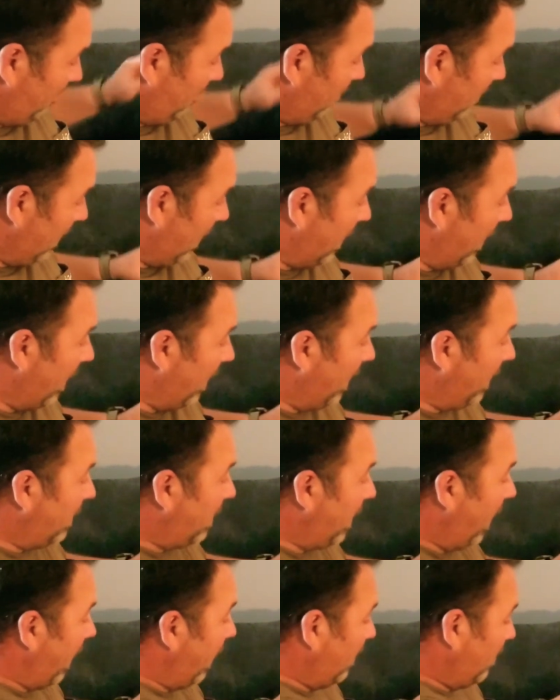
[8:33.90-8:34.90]
in any
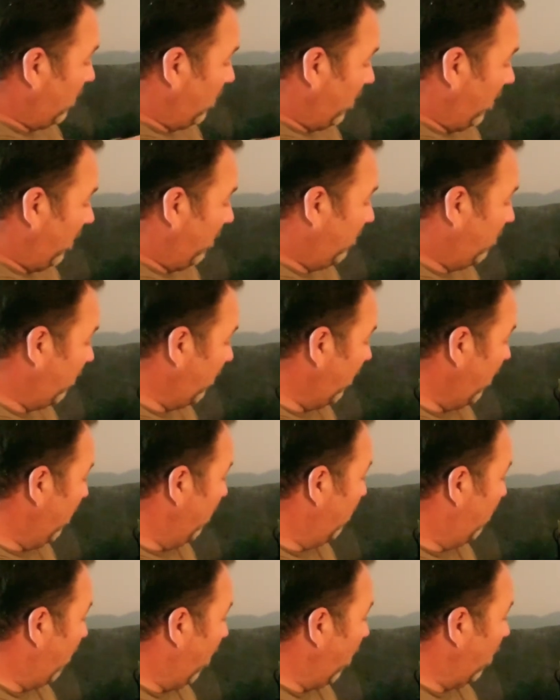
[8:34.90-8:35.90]
danger of
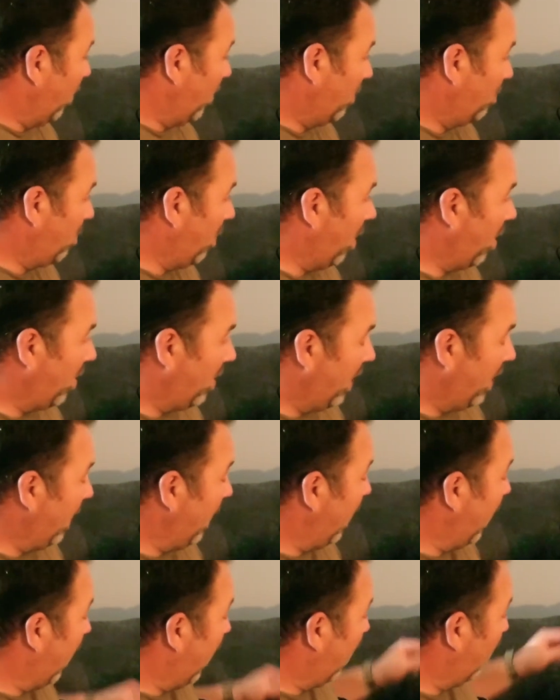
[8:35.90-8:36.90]
falling apart
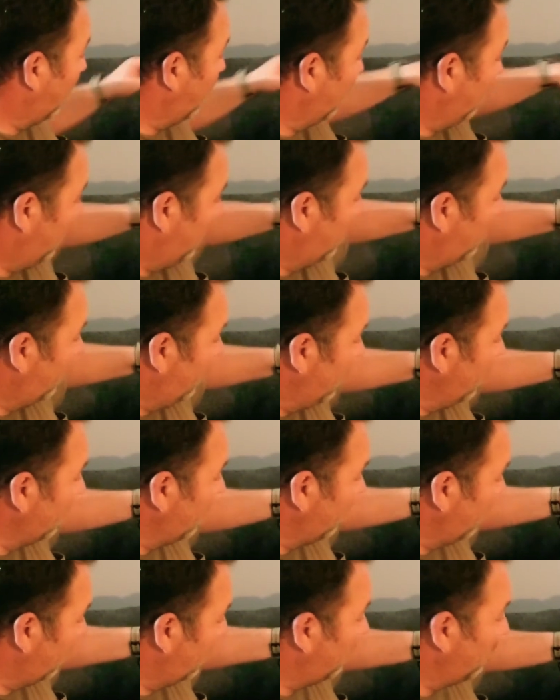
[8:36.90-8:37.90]
anyhow, because
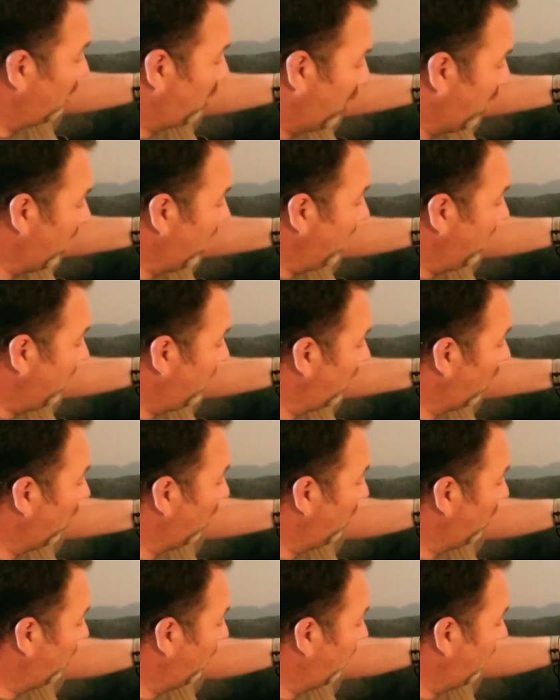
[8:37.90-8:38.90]
this is some pretty
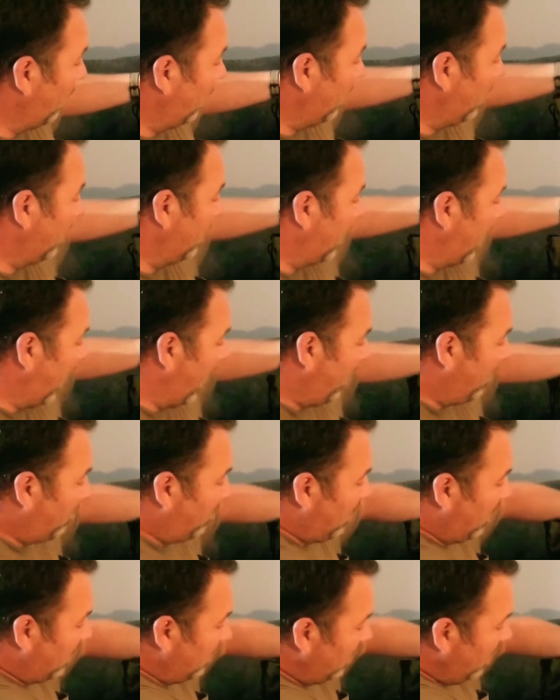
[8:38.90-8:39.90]
durable feeling
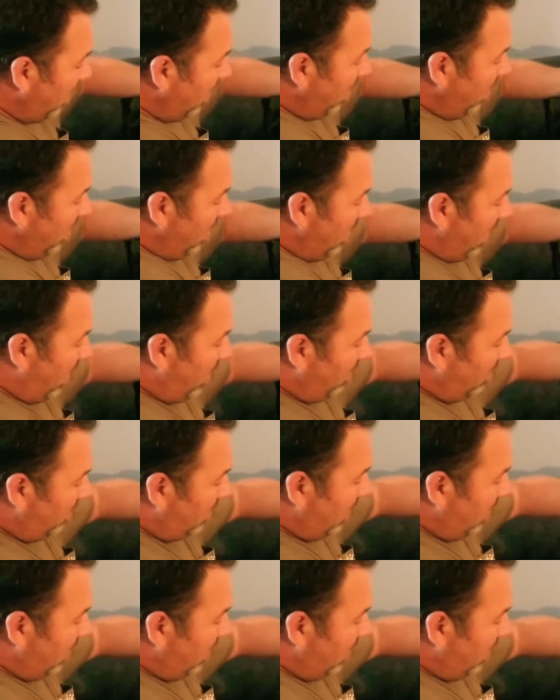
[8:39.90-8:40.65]
canvas. Now you'll see